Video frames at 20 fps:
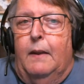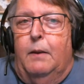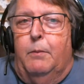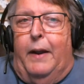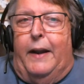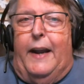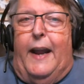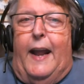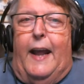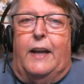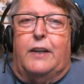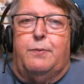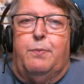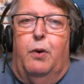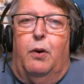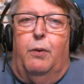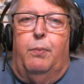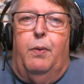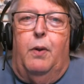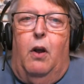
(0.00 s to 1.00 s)
my dad's
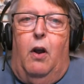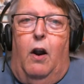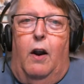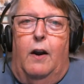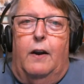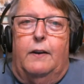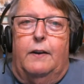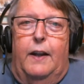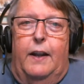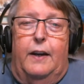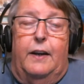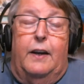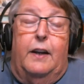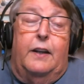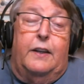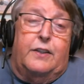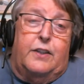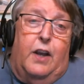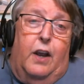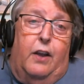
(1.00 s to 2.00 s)
Purple Heart and
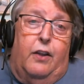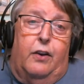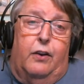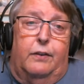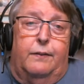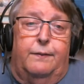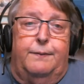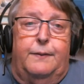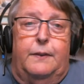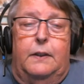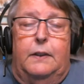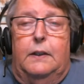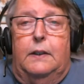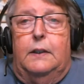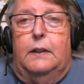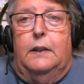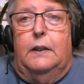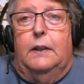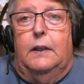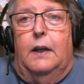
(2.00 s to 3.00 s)
his other
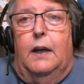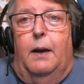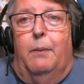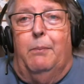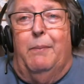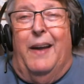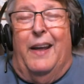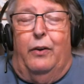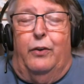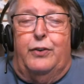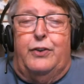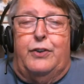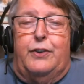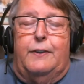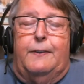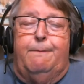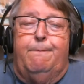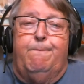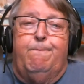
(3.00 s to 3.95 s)
medals.